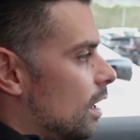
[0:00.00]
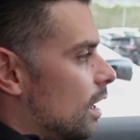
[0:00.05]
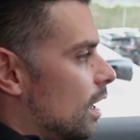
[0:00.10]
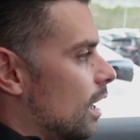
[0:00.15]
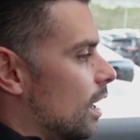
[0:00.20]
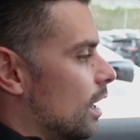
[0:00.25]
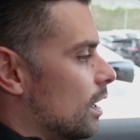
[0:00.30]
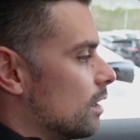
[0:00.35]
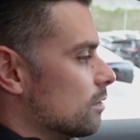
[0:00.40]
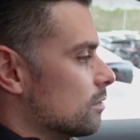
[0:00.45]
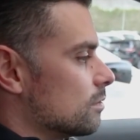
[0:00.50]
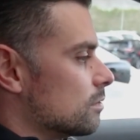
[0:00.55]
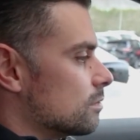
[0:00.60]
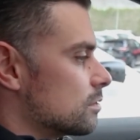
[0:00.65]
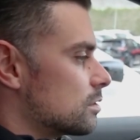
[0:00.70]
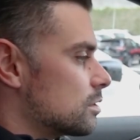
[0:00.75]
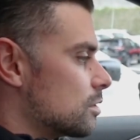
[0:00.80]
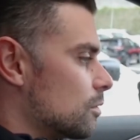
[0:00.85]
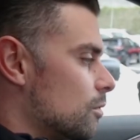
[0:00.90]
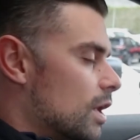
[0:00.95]
And
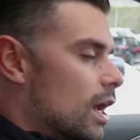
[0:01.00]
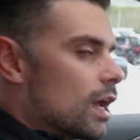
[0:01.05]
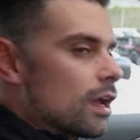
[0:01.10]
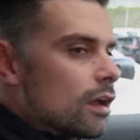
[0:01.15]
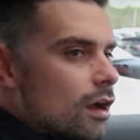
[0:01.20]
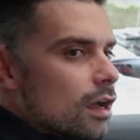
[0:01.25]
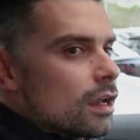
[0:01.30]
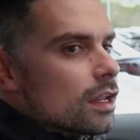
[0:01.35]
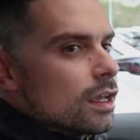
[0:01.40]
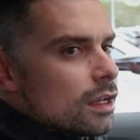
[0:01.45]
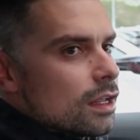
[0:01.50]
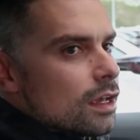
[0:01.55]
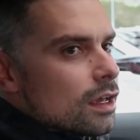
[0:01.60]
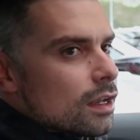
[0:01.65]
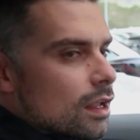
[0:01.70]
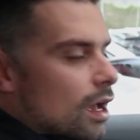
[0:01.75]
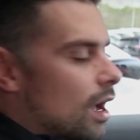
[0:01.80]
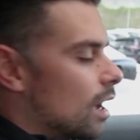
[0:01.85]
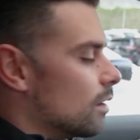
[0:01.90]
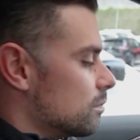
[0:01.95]
so when I got in
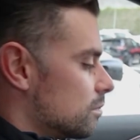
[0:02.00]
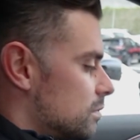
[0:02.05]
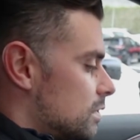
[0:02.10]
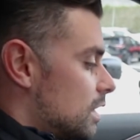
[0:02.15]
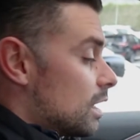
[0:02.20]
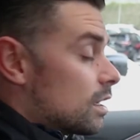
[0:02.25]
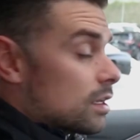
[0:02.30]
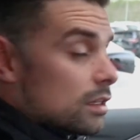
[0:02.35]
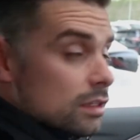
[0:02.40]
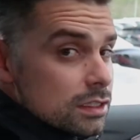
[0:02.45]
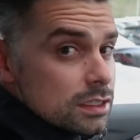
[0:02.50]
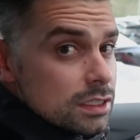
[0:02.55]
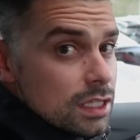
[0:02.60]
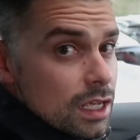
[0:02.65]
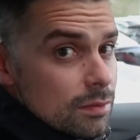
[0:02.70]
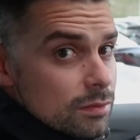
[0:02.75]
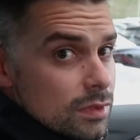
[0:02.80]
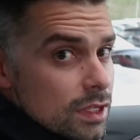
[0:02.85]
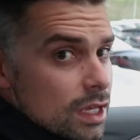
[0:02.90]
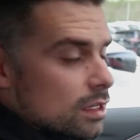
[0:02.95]
it, I'm thinking the
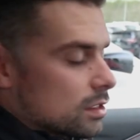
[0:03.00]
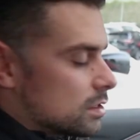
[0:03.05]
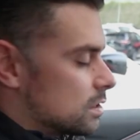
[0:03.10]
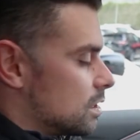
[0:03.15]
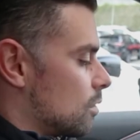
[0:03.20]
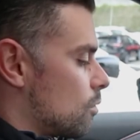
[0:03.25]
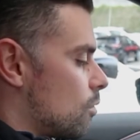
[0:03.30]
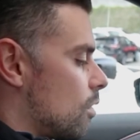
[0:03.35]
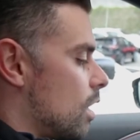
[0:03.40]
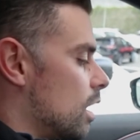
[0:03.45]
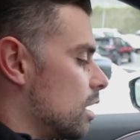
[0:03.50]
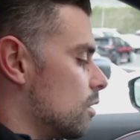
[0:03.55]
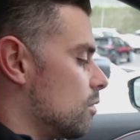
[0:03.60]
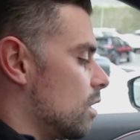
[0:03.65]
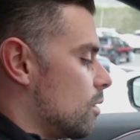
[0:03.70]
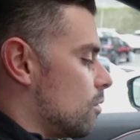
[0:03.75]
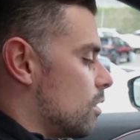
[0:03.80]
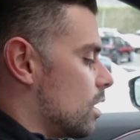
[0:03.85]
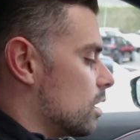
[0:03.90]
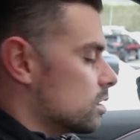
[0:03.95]
same thing. It's like, why do
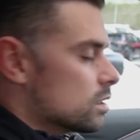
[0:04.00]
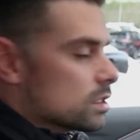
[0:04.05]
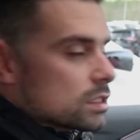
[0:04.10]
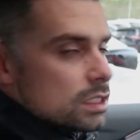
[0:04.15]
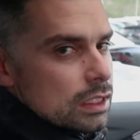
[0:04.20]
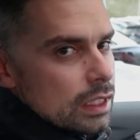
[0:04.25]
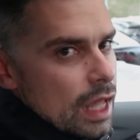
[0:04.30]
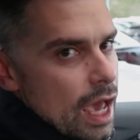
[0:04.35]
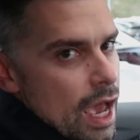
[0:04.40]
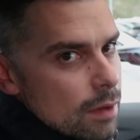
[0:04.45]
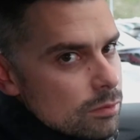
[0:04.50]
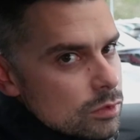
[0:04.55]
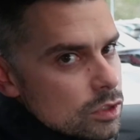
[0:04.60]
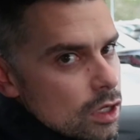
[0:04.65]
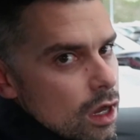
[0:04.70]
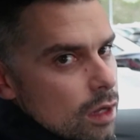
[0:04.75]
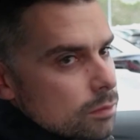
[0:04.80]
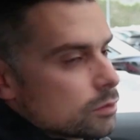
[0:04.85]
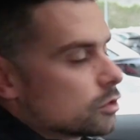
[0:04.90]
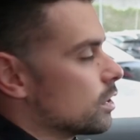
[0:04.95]
I want this
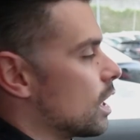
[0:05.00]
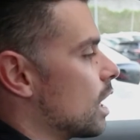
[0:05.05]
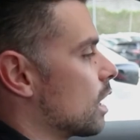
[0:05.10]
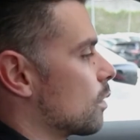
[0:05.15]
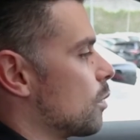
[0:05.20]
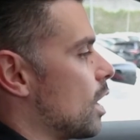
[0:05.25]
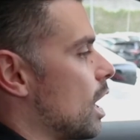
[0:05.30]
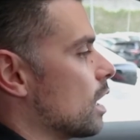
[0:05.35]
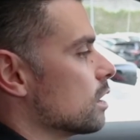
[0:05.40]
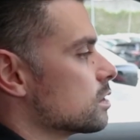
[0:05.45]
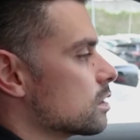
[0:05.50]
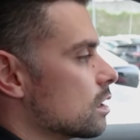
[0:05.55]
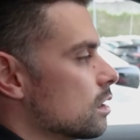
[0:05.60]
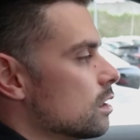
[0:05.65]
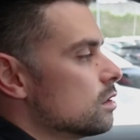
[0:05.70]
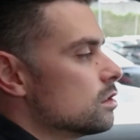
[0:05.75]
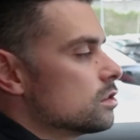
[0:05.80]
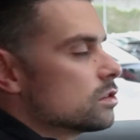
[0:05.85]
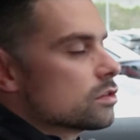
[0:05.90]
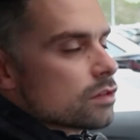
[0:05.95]
laptop trackpad? It's
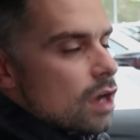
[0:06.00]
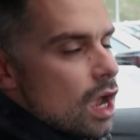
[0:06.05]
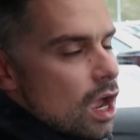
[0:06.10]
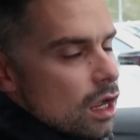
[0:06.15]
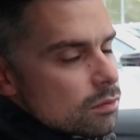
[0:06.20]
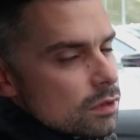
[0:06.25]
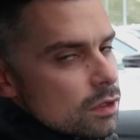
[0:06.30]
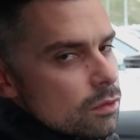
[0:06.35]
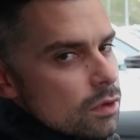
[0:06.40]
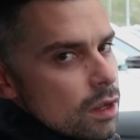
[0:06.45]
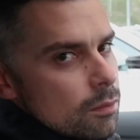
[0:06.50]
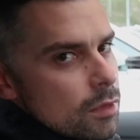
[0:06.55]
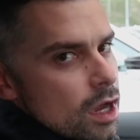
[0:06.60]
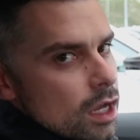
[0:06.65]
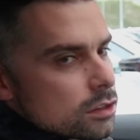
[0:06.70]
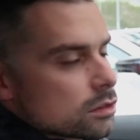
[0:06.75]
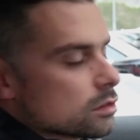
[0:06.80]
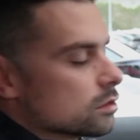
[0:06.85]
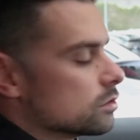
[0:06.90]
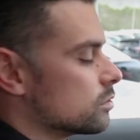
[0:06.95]
going to distract me when I'm
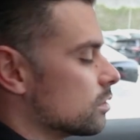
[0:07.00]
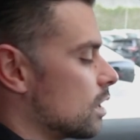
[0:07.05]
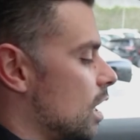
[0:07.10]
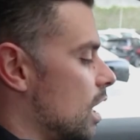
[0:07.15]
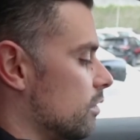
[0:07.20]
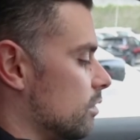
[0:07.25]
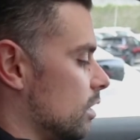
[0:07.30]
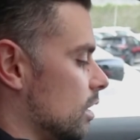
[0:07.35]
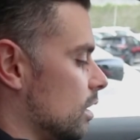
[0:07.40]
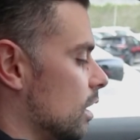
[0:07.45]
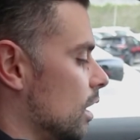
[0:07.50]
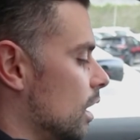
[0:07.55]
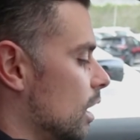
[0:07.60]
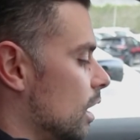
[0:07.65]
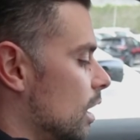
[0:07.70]
actually driving.